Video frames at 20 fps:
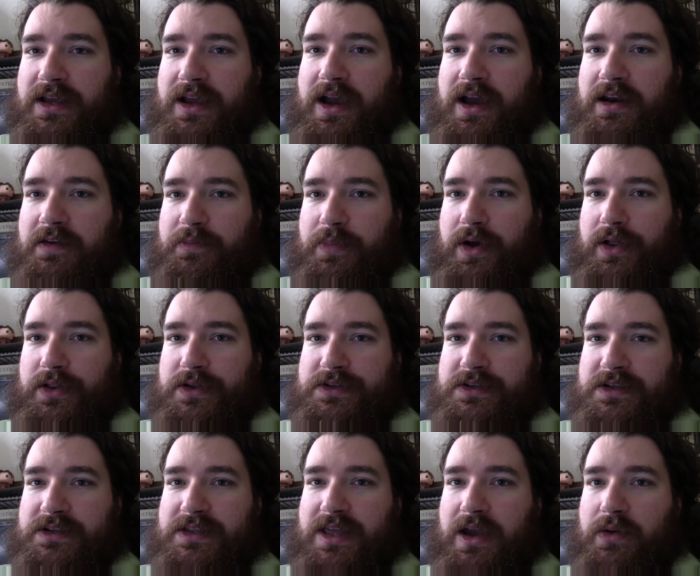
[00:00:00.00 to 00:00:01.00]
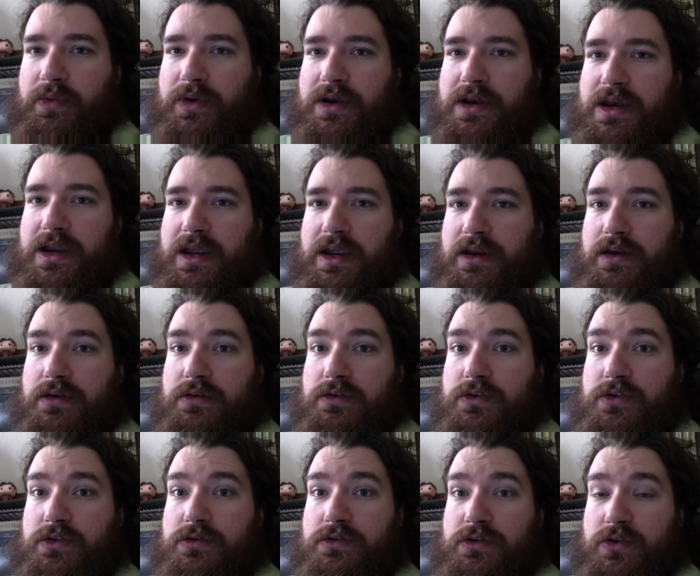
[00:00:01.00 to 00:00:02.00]
kind of policies they would need
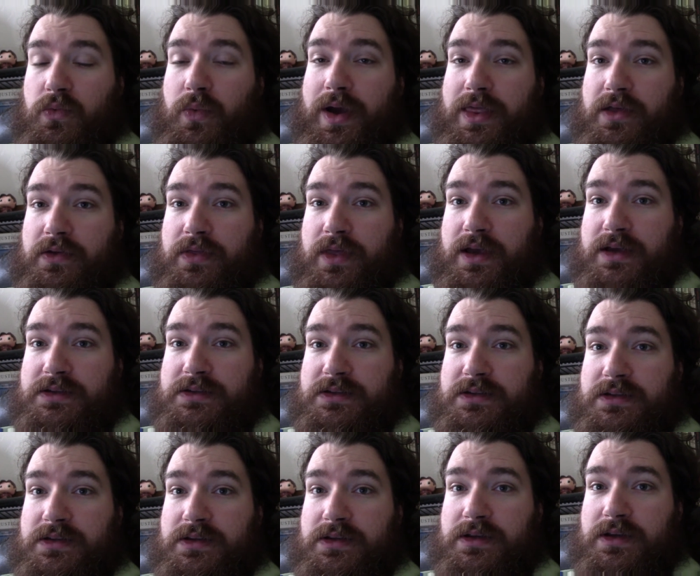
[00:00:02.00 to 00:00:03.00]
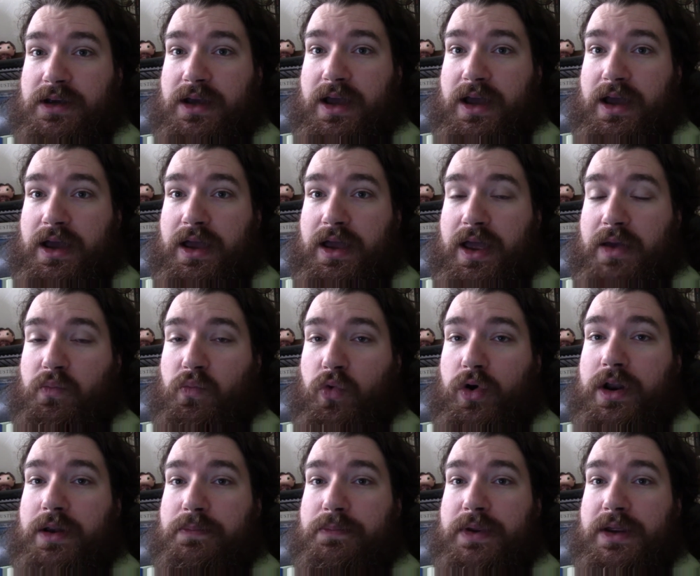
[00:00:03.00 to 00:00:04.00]
to weather this? And
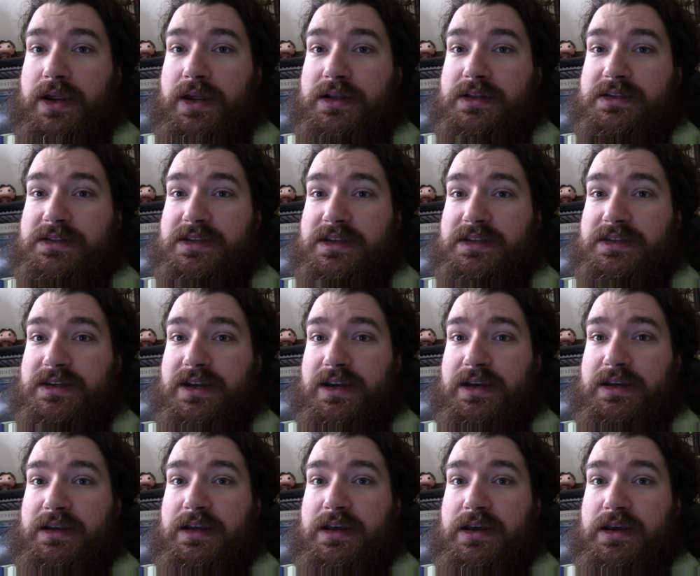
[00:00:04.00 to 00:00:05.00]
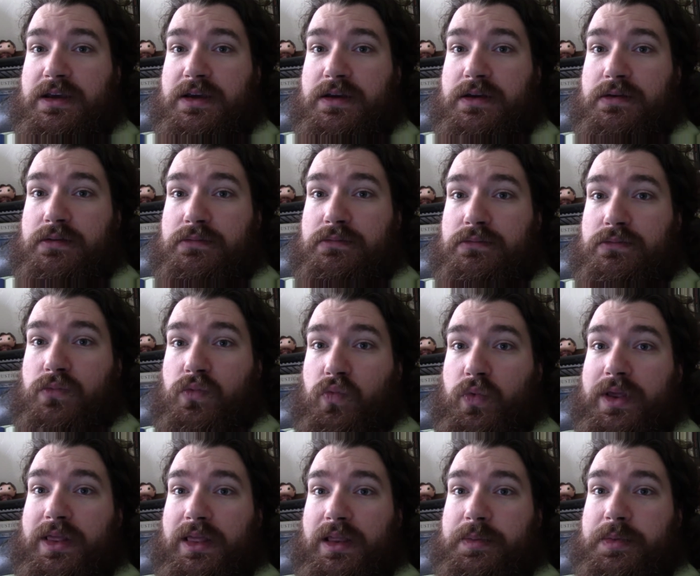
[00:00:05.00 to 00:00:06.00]
would it be consistent
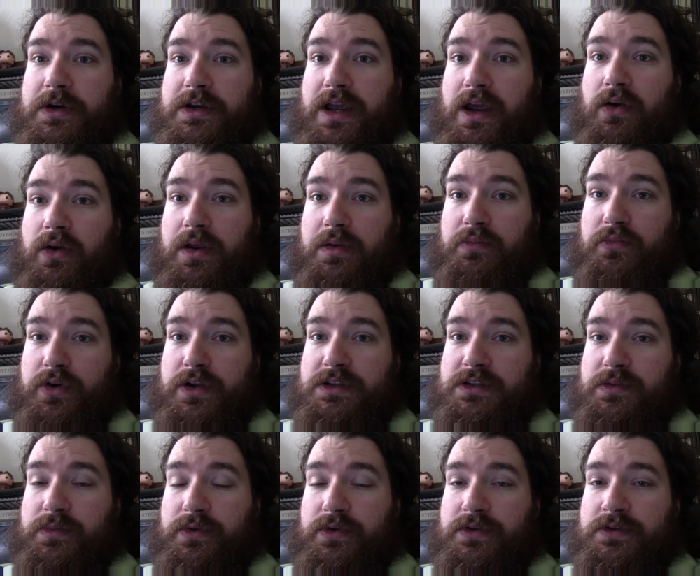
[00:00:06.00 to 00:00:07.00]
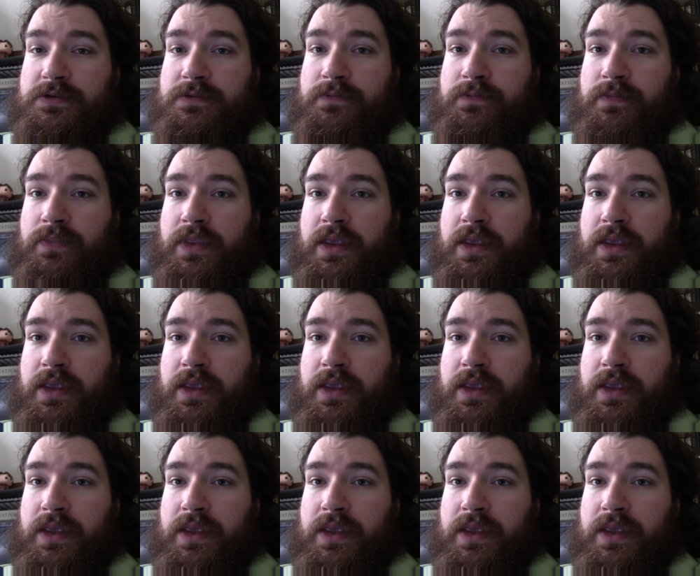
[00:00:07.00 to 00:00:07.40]
with libertarian principles?